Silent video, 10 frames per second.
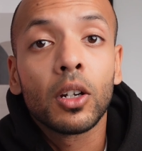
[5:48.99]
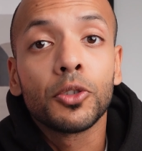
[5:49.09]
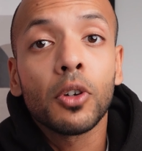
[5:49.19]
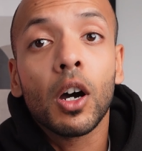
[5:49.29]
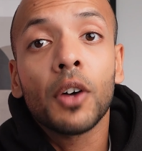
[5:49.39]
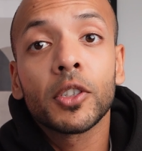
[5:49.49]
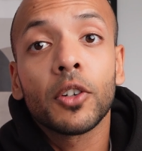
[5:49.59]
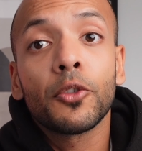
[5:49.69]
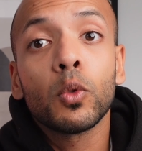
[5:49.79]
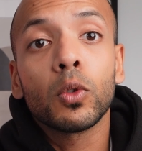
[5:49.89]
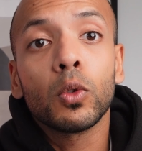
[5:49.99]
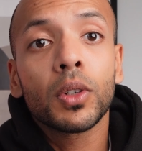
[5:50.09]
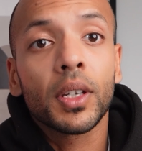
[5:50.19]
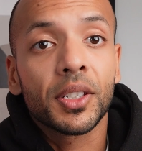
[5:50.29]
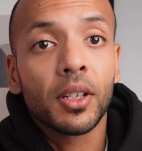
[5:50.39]
not after the full order
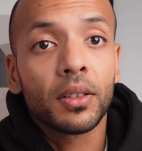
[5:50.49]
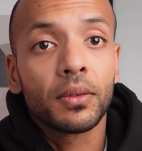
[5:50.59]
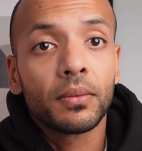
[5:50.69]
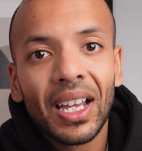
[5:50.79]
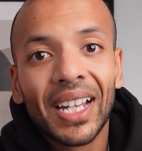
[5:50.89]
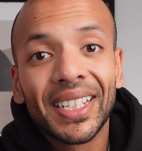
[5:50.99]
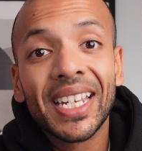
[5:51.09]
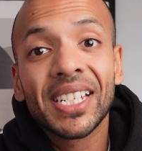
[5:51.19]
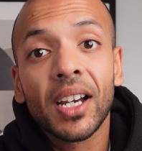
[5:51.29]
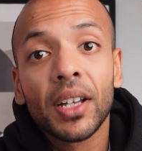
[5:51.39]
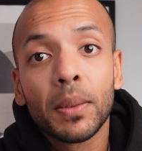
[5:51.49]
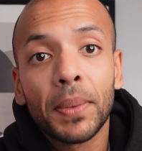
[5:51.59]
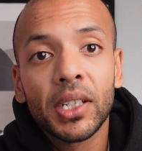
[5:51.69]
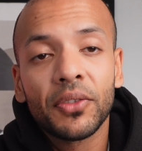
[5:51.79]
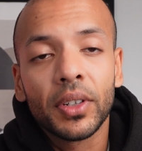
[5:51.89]
is done. And here's the other
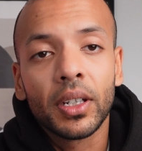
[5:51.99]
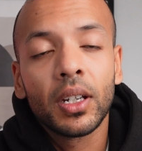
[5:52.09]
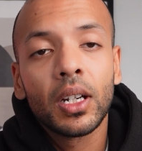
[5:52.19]
benefit.